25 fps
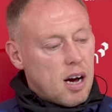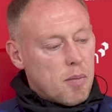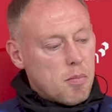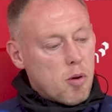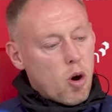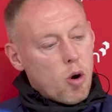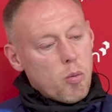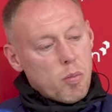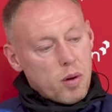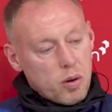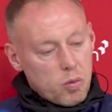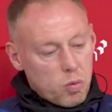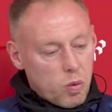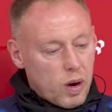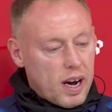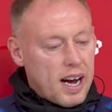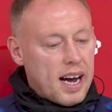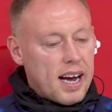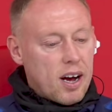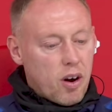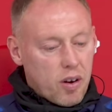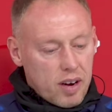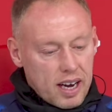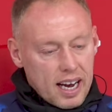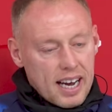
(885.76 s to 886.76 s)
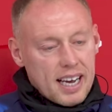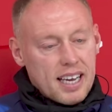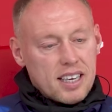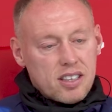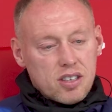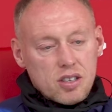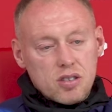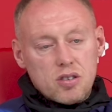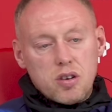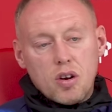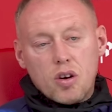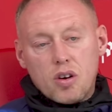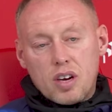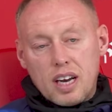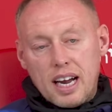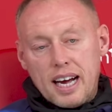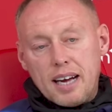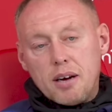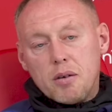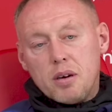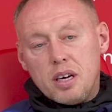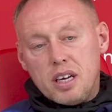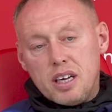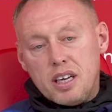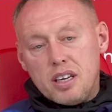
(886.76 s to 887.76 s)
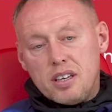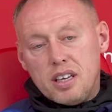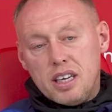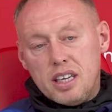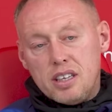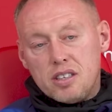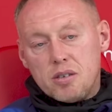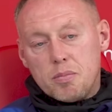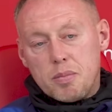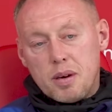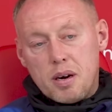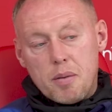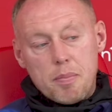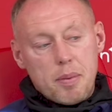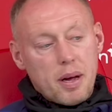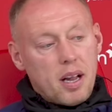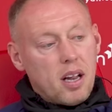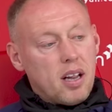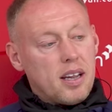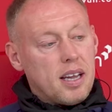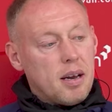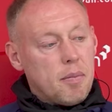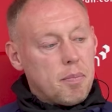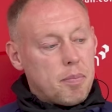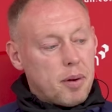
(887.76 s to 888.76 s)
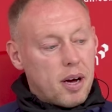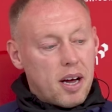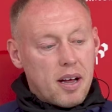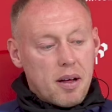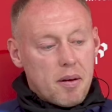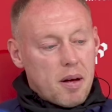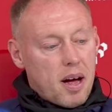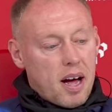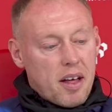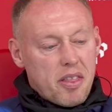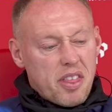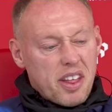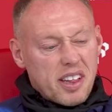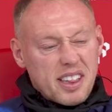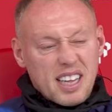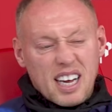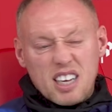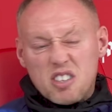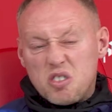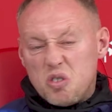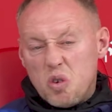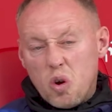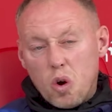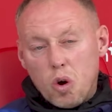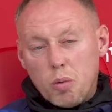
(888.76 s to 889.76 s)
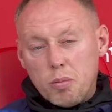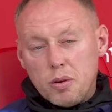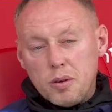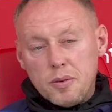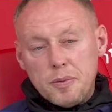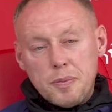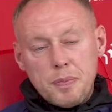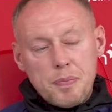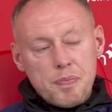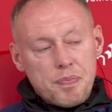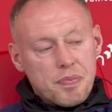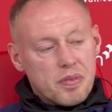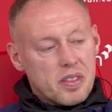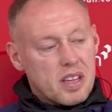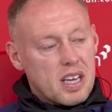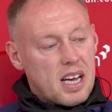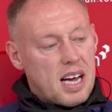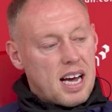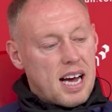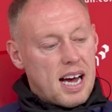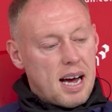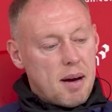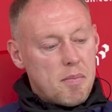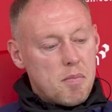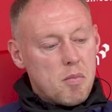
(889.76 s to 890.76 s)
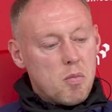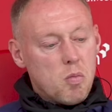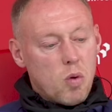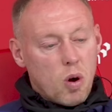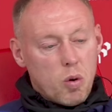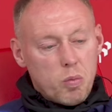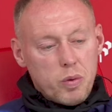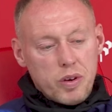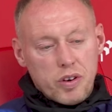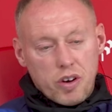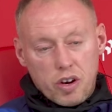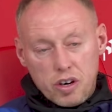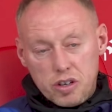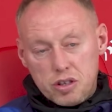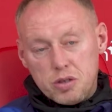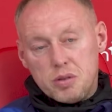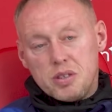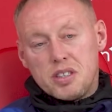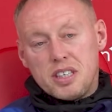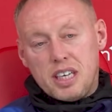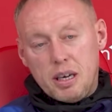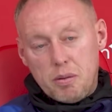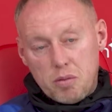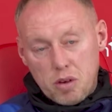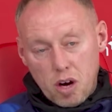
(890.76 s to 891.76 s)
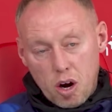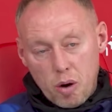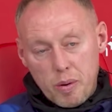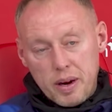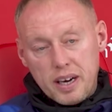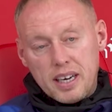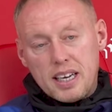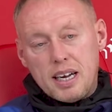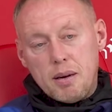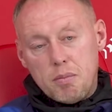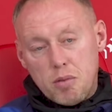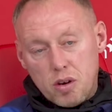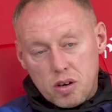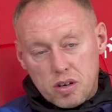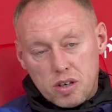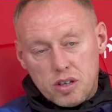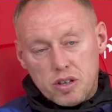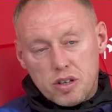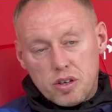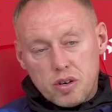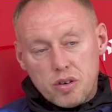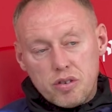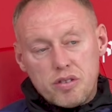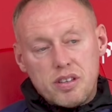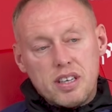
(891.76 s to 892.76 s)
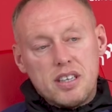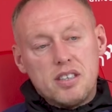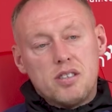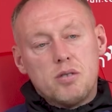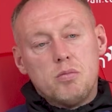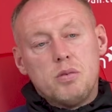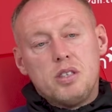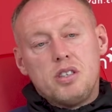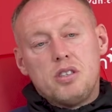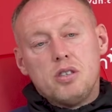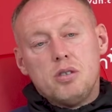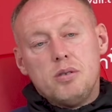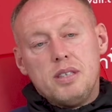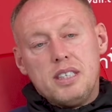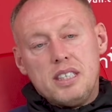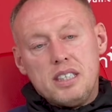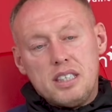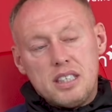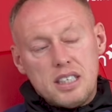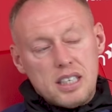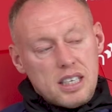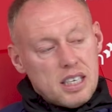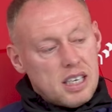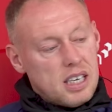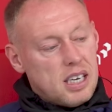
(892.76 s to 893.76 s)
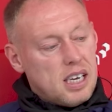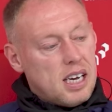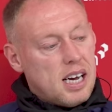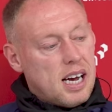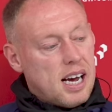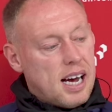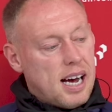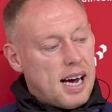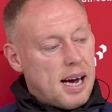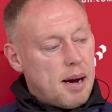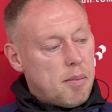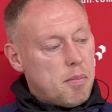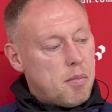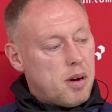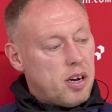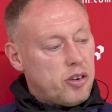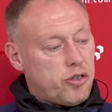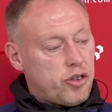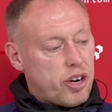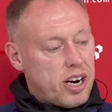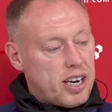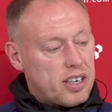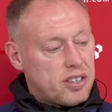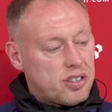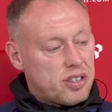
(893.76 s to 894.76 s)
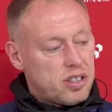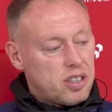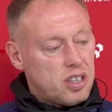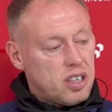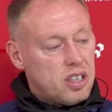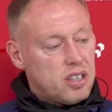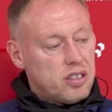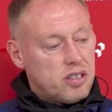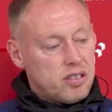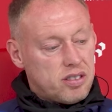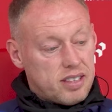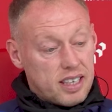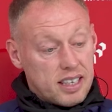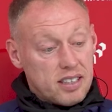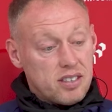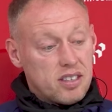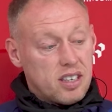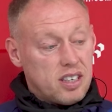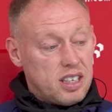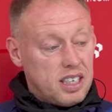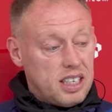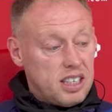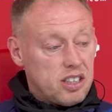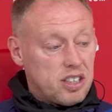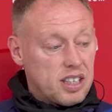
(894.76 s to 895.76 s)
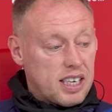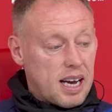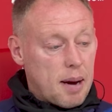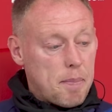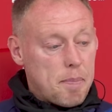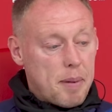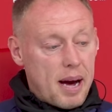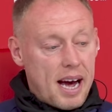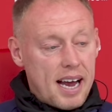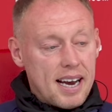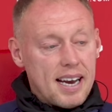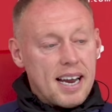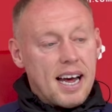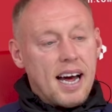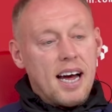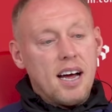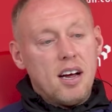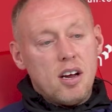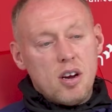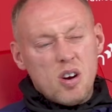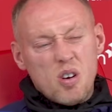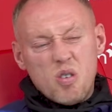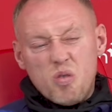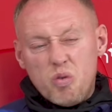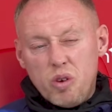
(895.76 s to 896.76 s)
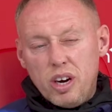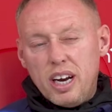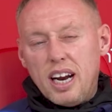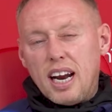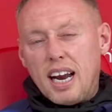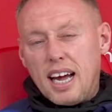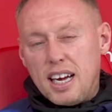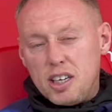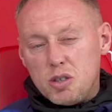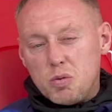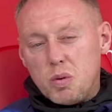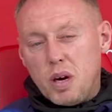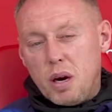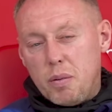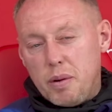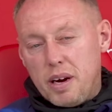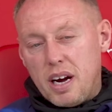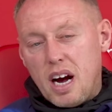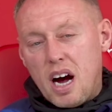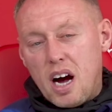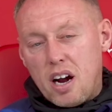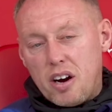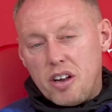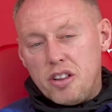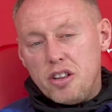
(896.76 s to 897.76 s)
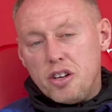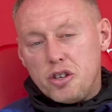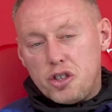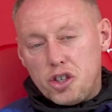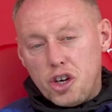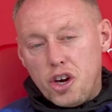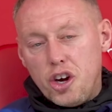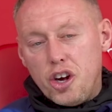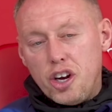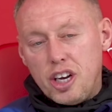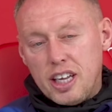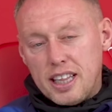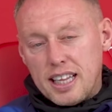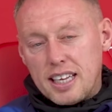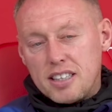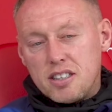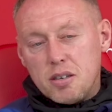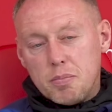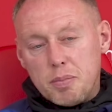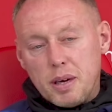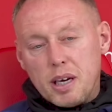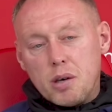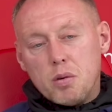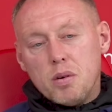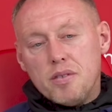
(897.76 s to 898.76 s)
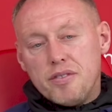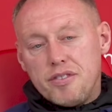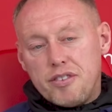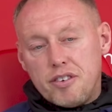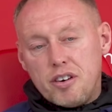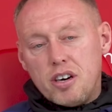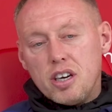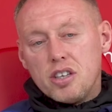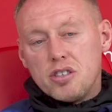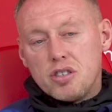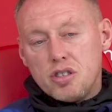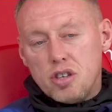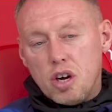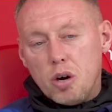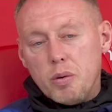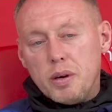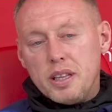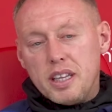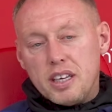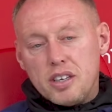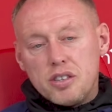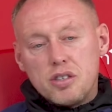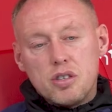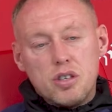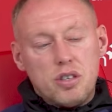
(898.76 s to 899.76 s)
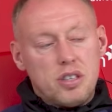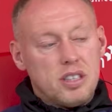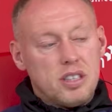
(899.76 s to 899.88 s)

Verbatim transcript: a moment where okay, it does look like it needs a bit of building, but I think that's normal. Um, what we've got to do is keep going, keep looking at the good things that we're doing, um, address the things that need to get better, realize where we are on the journey. That's a big one for us, knowing that it's